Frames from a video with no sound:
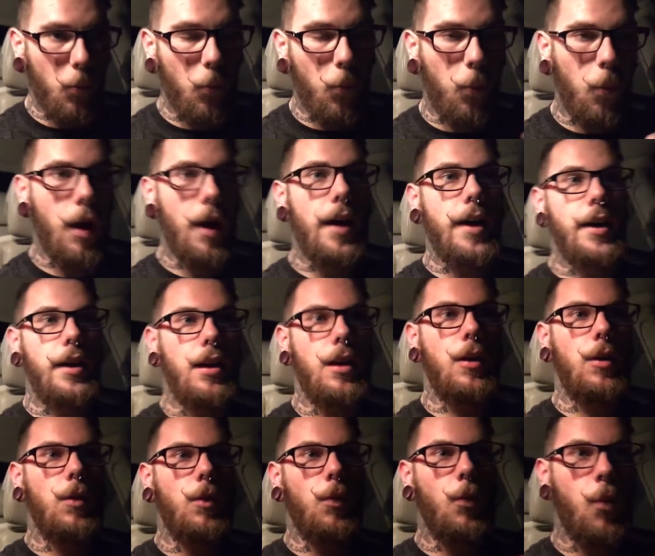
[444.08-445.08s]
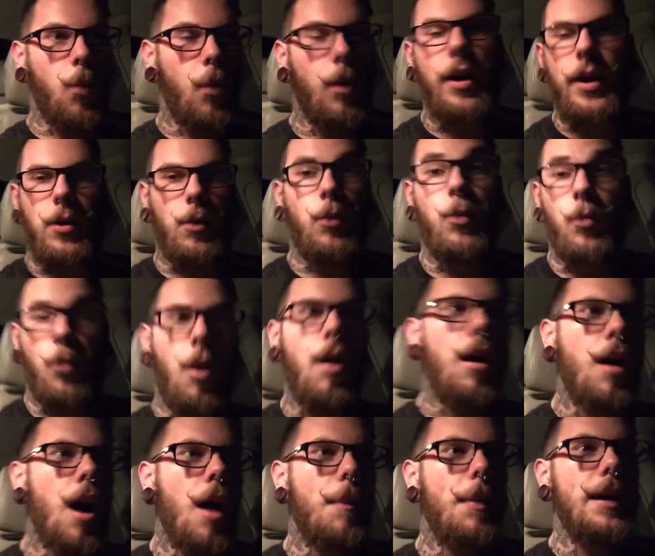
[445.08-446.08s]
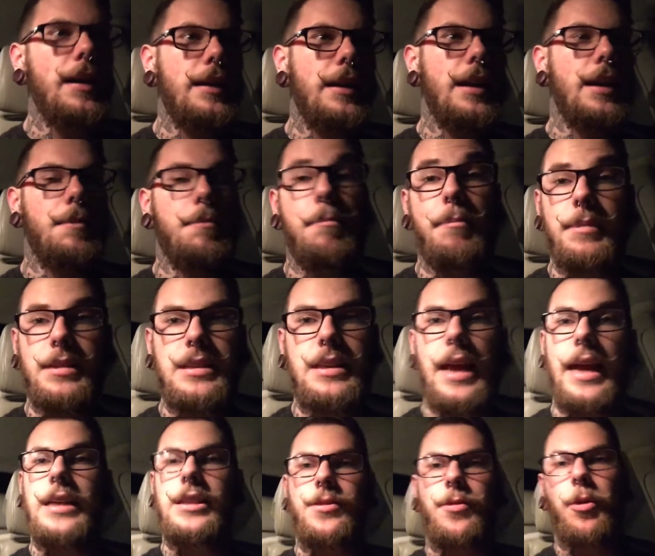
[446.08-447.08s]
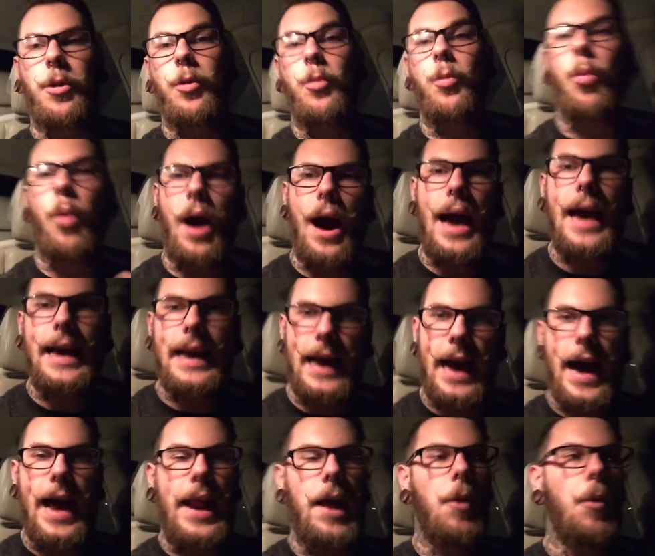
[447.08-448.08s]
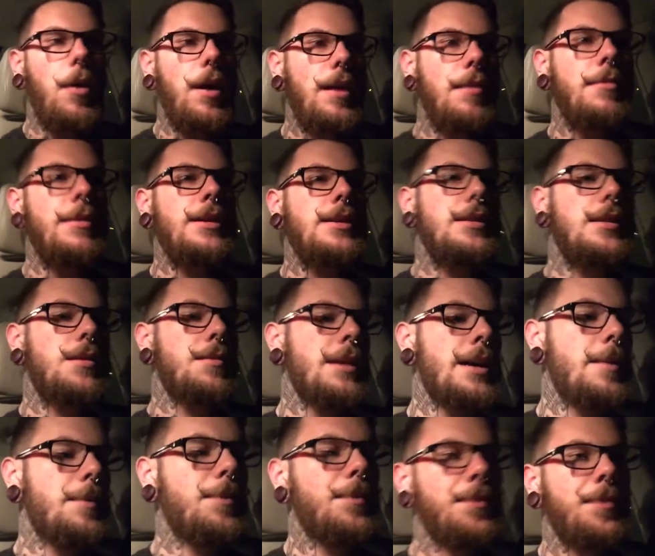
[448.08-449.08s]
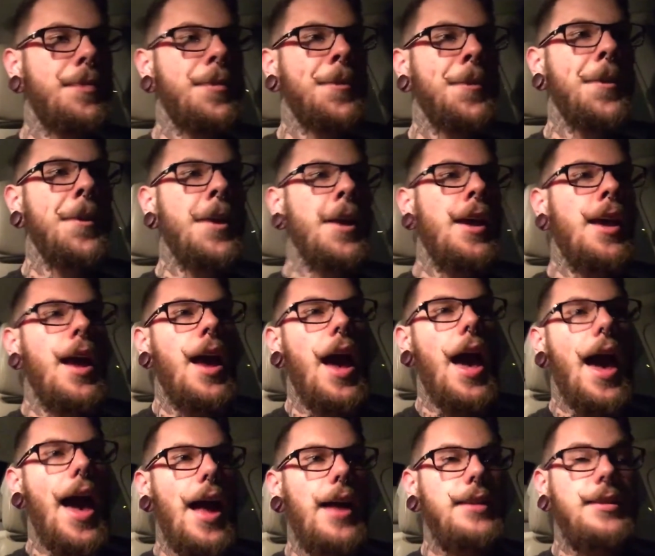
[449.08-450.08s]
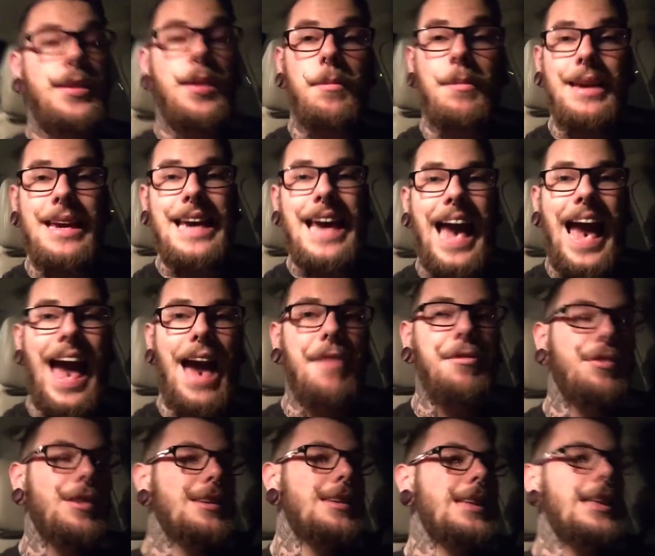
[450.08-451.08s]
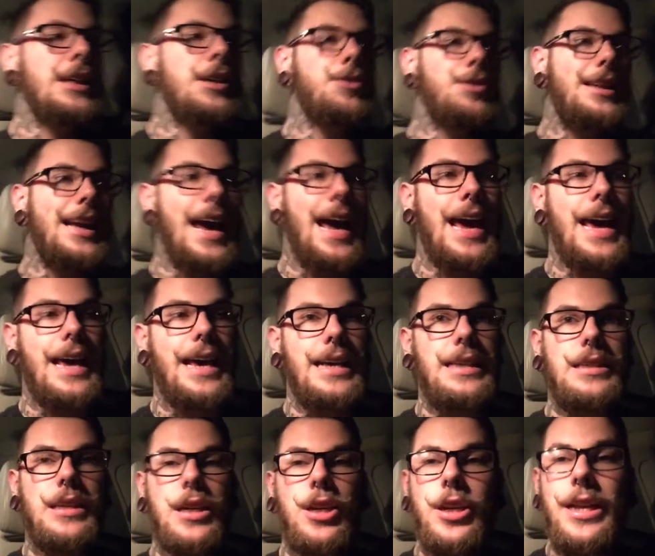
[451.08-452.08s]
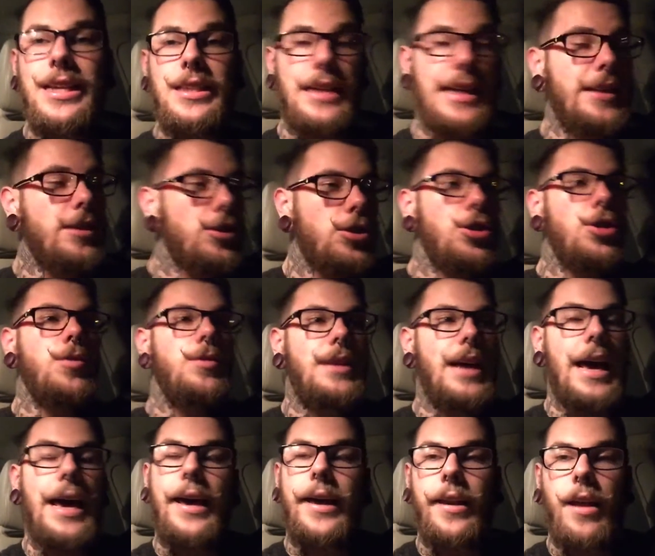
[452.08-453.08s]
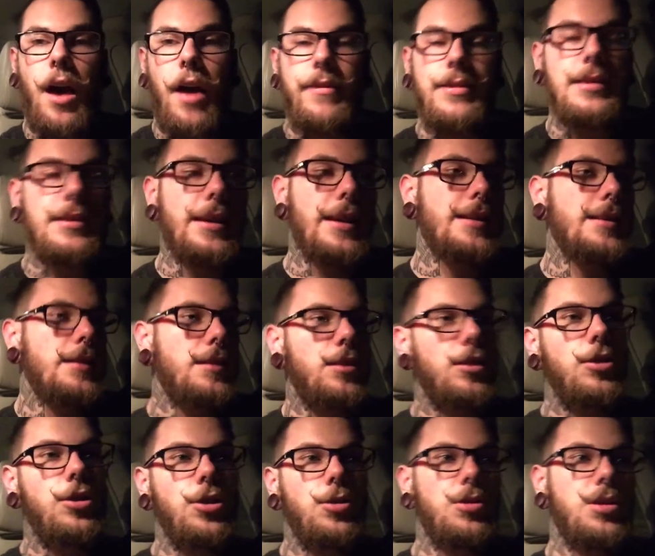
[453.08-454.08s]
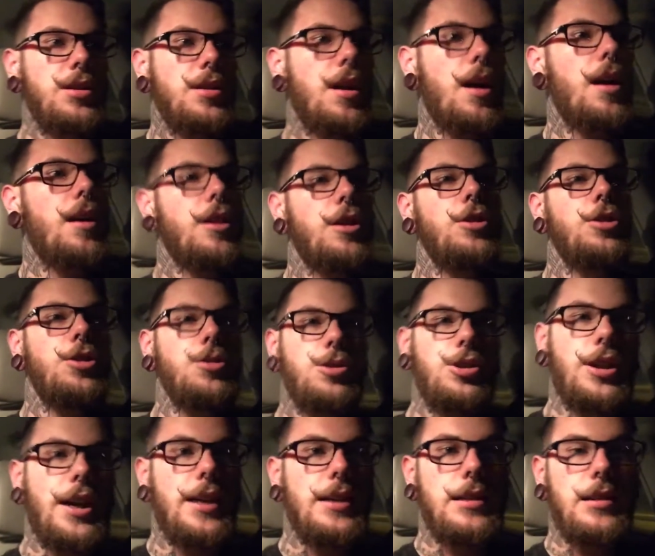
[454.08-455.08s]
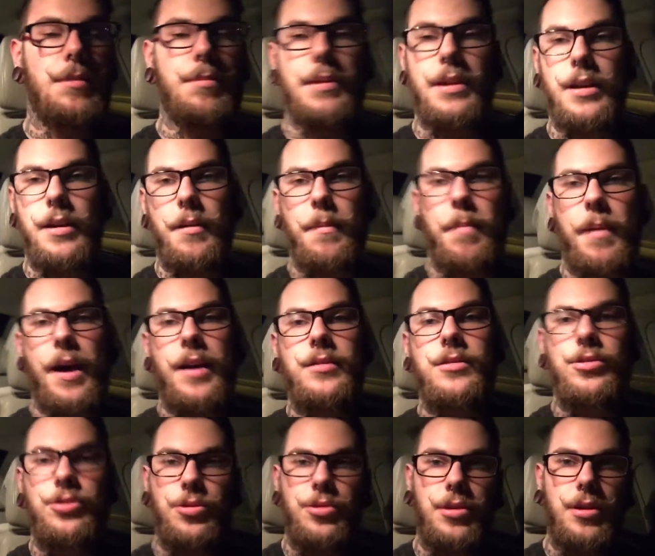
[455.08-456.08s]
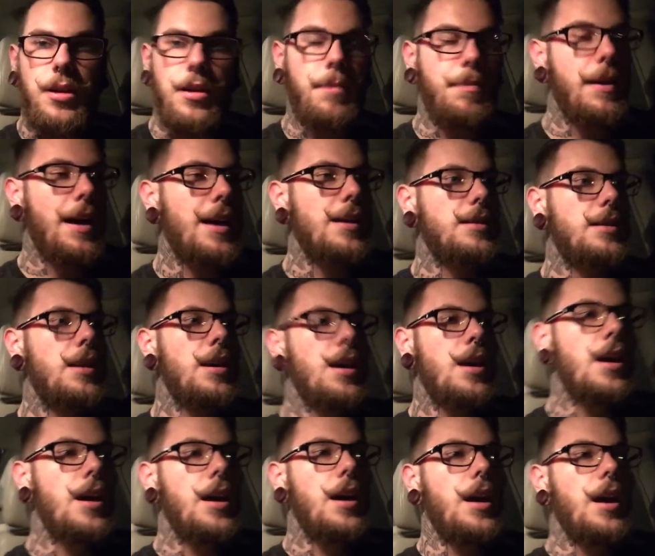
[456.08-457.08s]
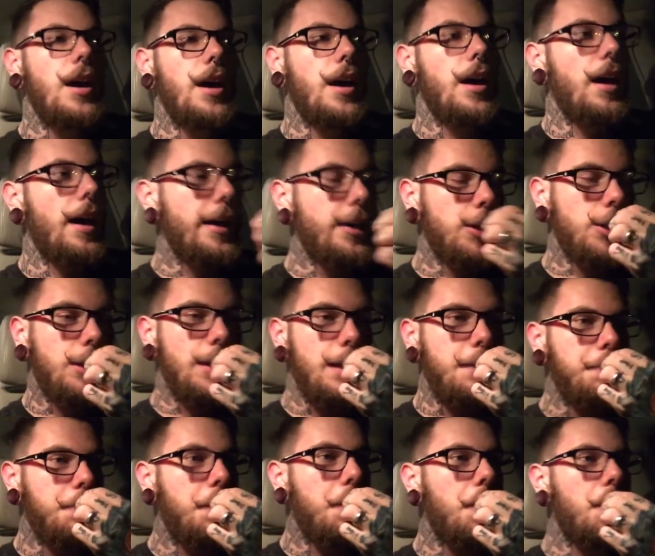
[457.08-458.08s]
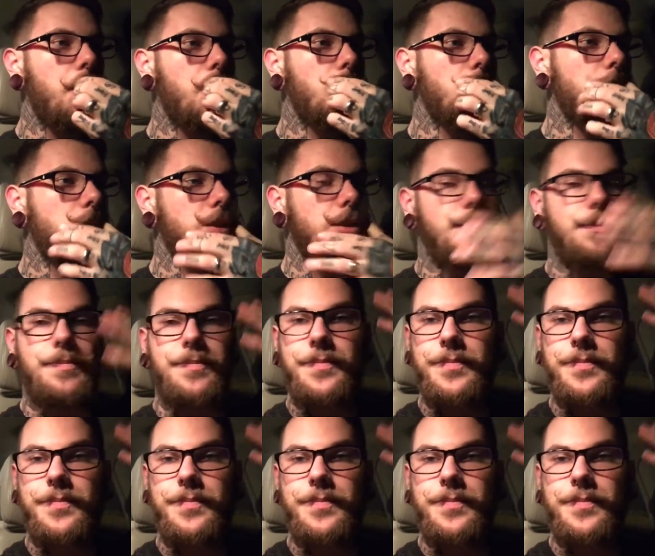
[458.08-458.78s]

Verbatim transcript: what Carpe Diem stands for, why I got it, what it means to me. To me, every single day is it's a new day. It obviously is. It's a new start, a new chance to be your best, do your best, achieve goals,